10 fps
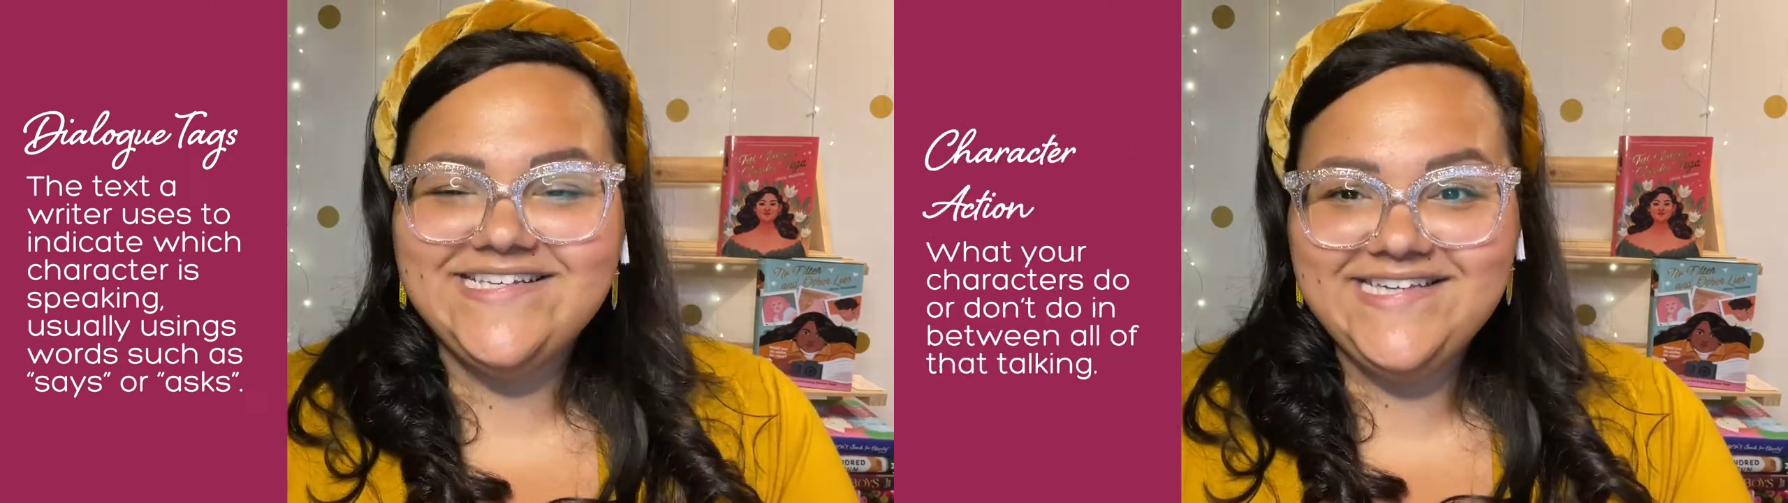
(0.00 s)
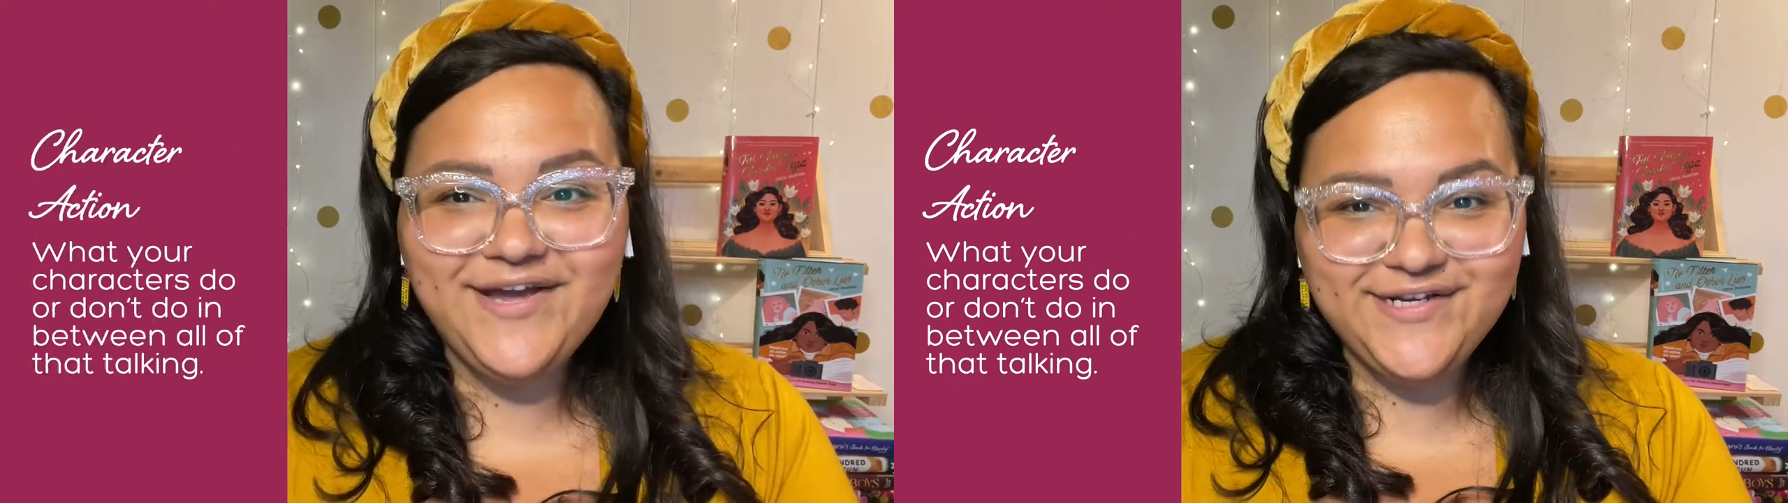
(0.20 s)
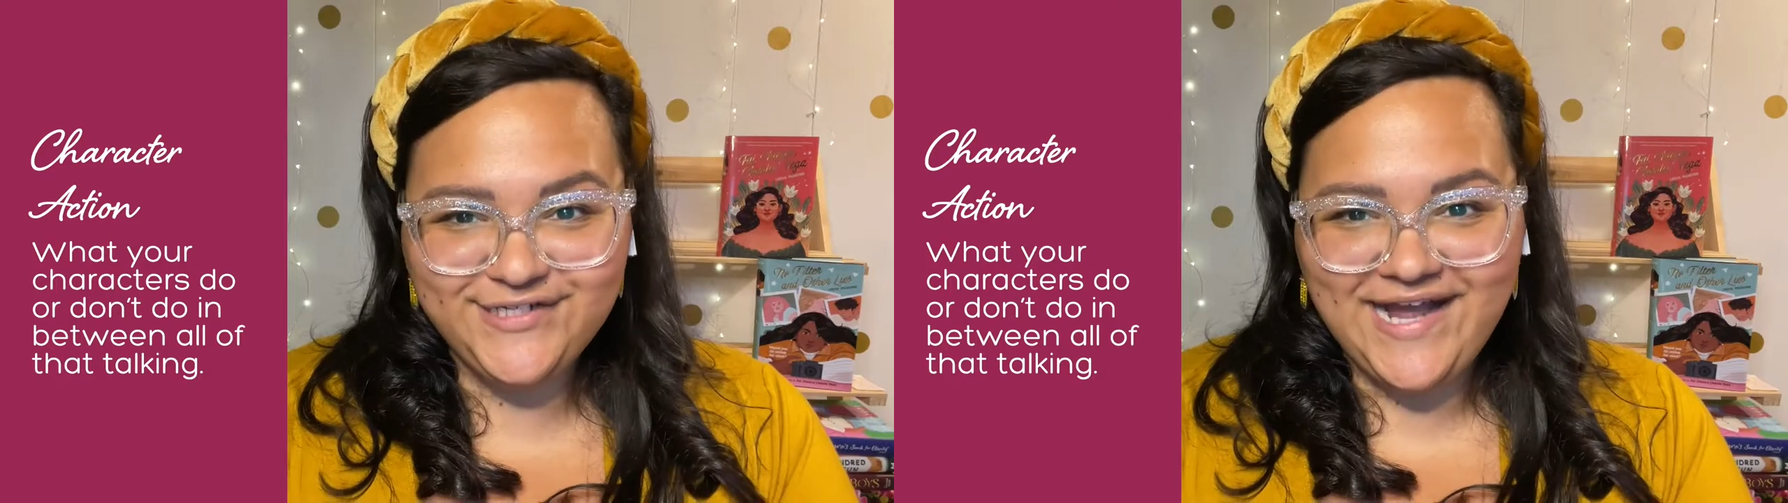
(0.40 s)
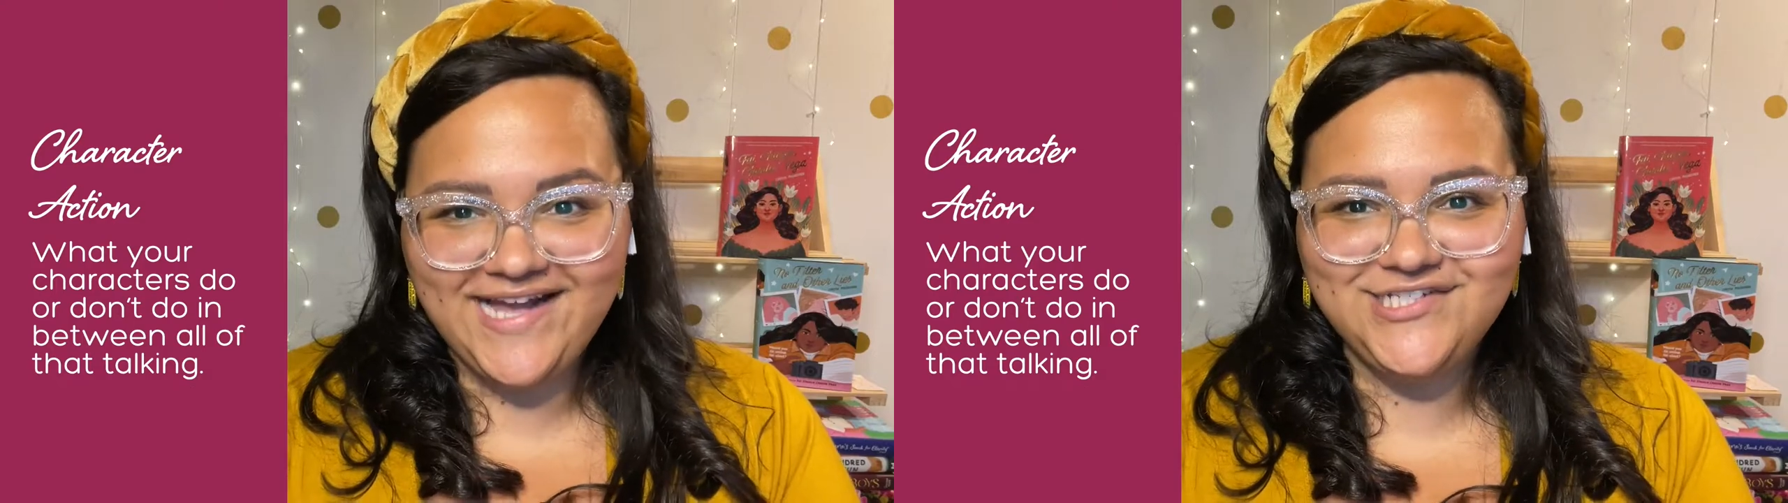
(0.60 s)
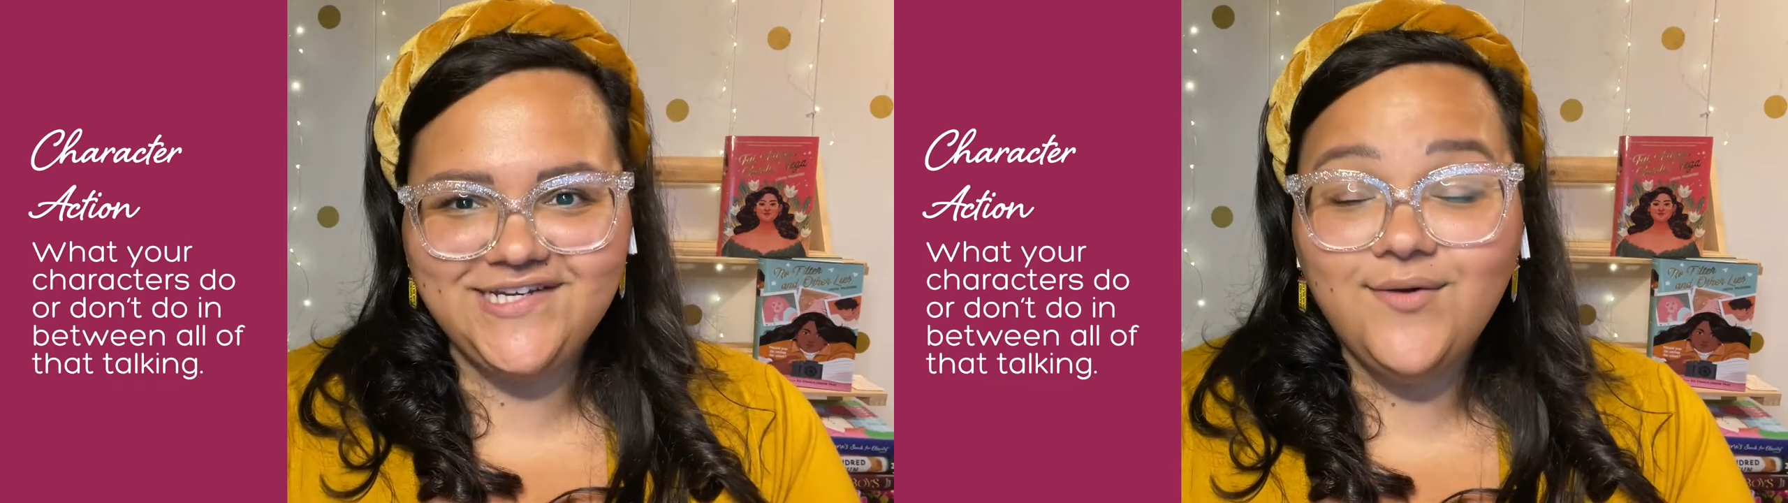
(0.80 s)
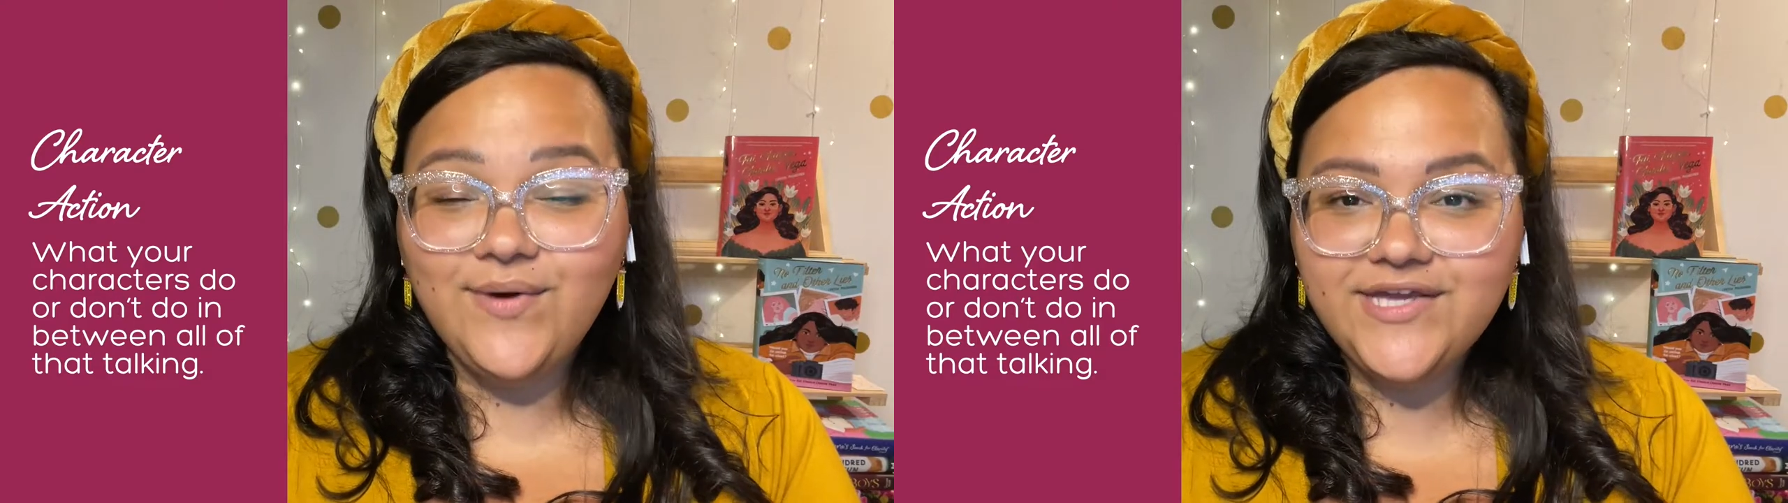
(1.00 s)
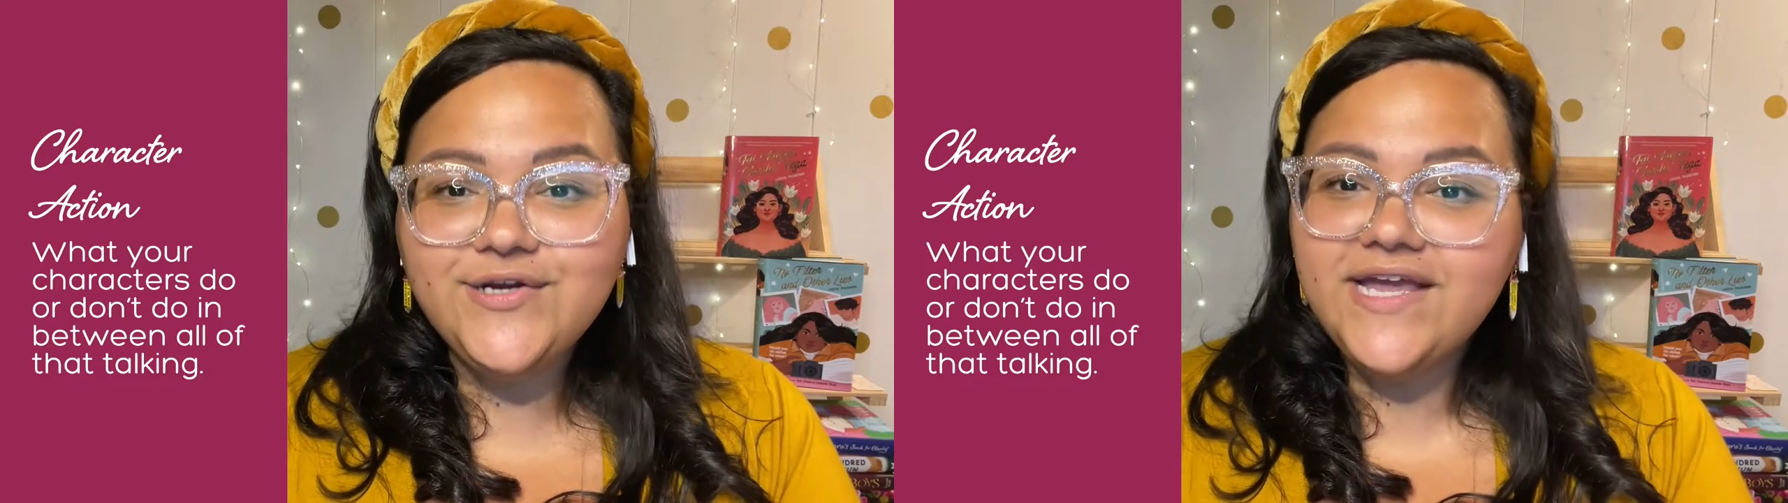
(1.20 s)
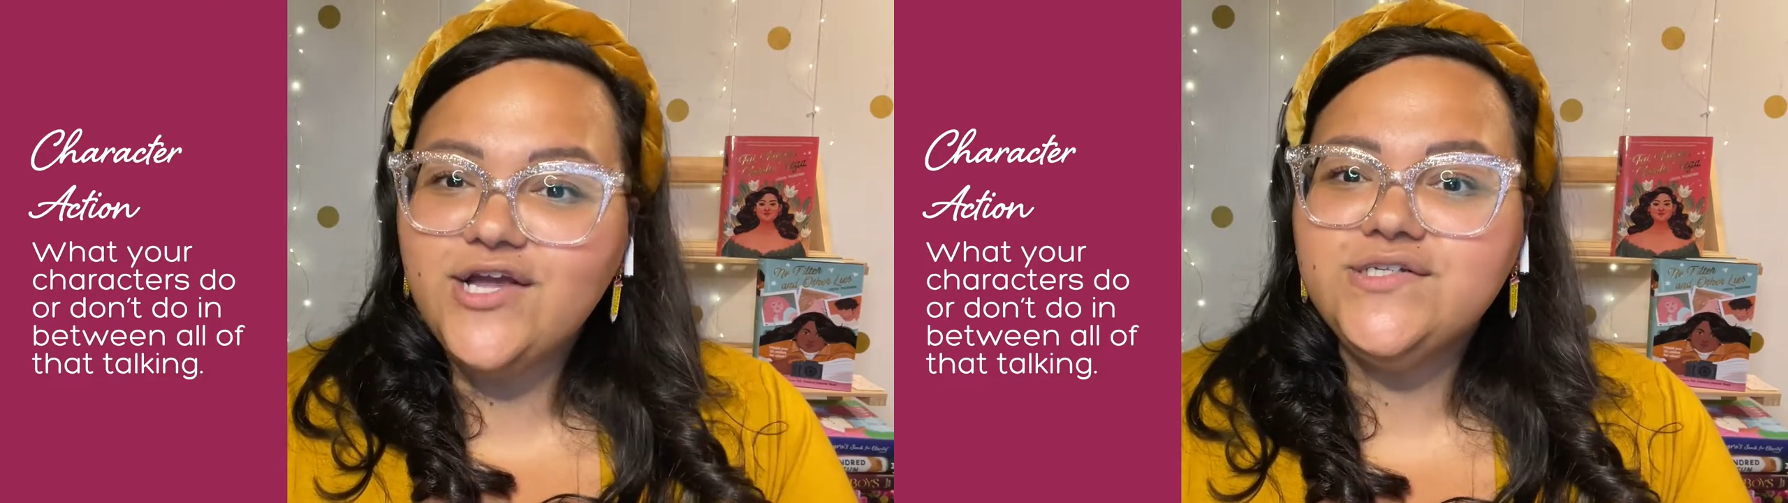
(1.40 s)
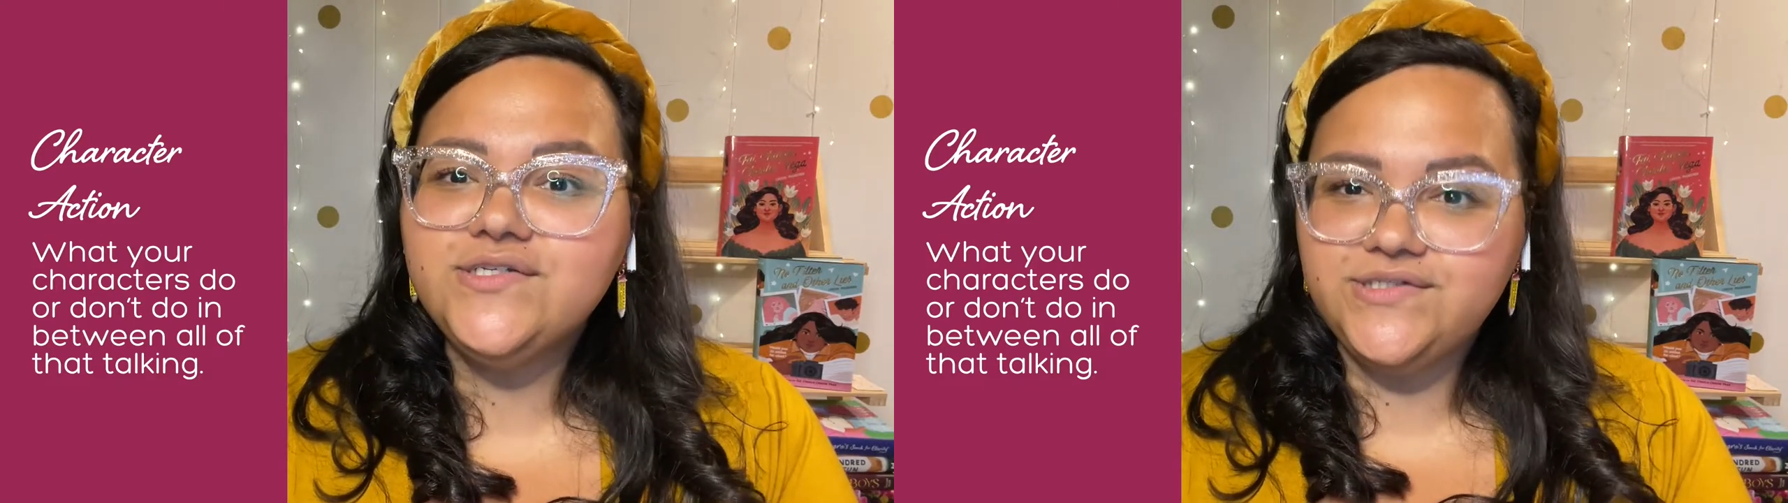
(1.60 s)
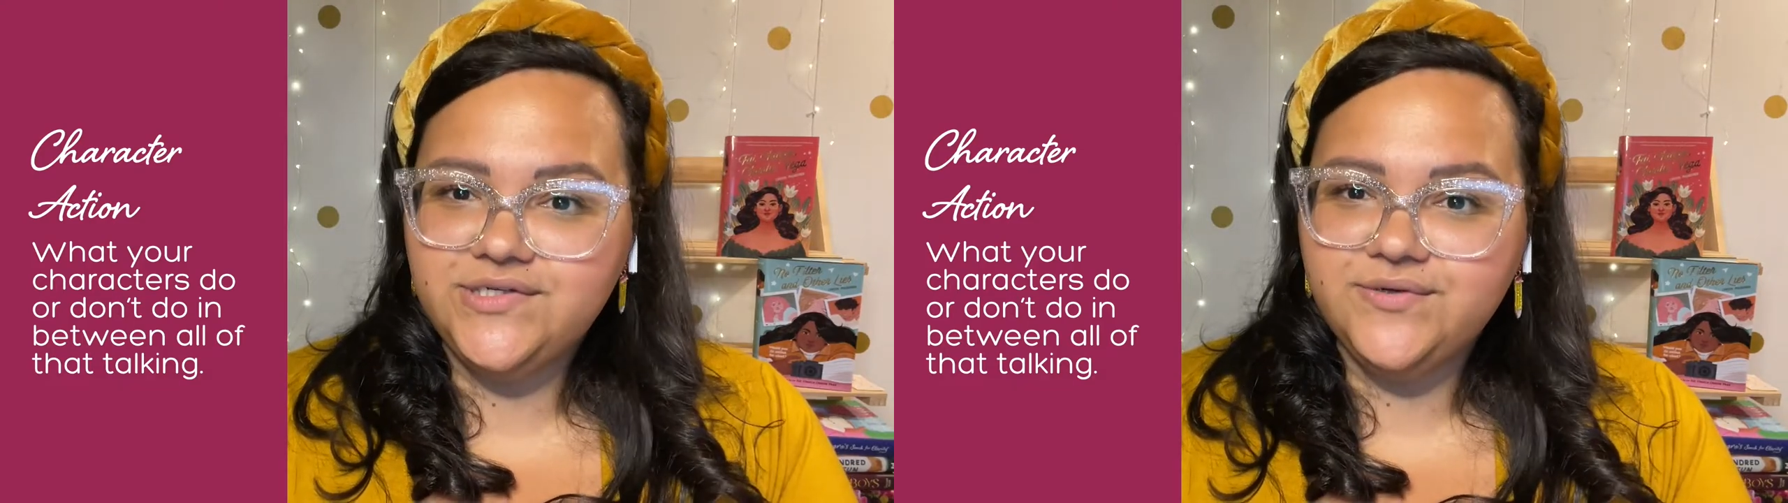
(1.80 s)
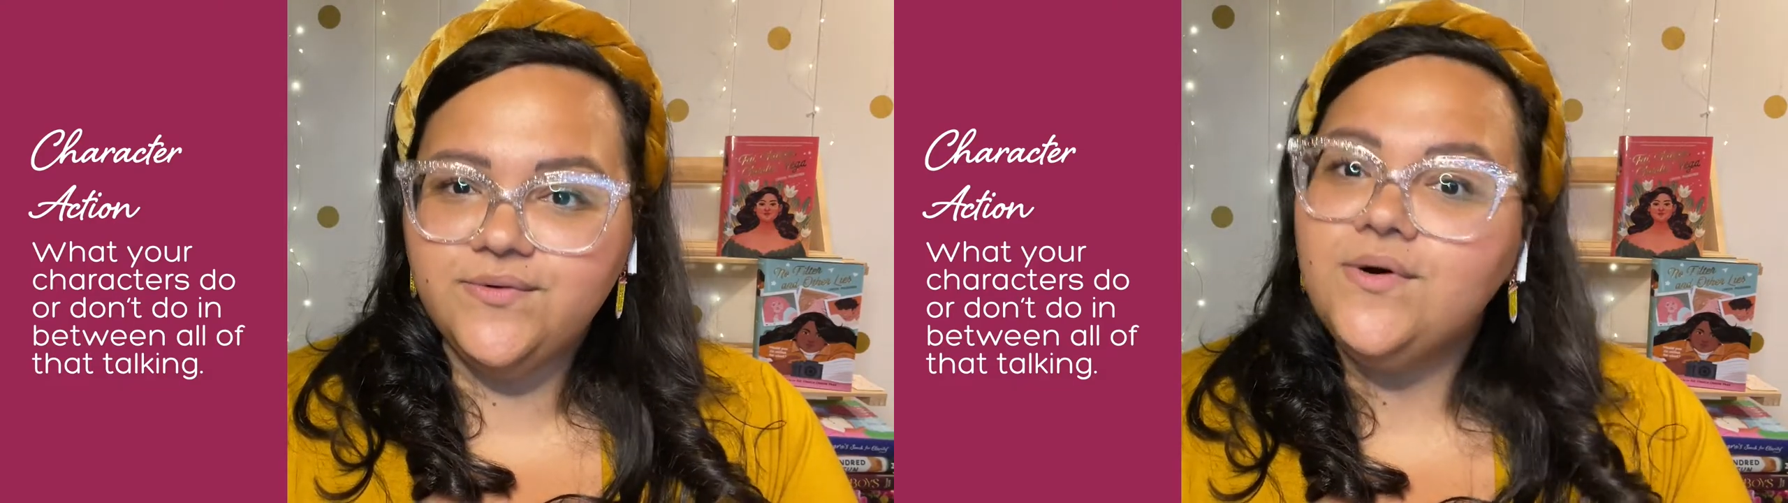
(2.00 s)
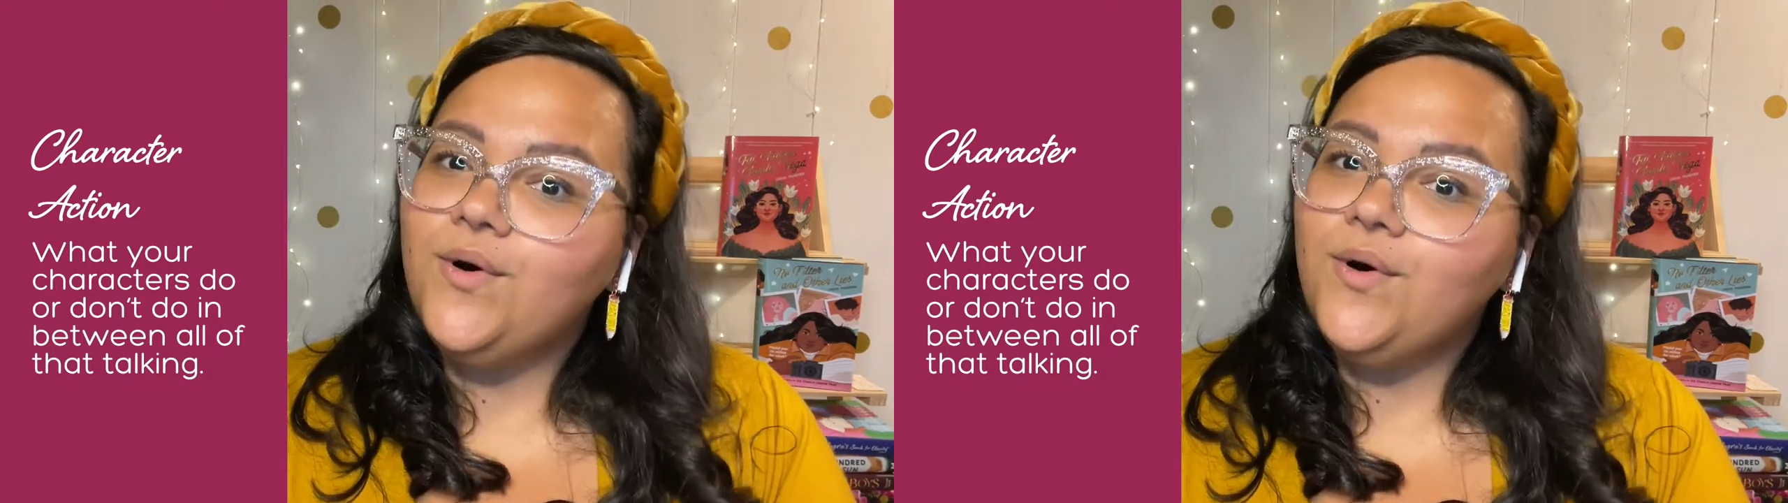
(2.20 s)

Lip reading: Character action. What your characters do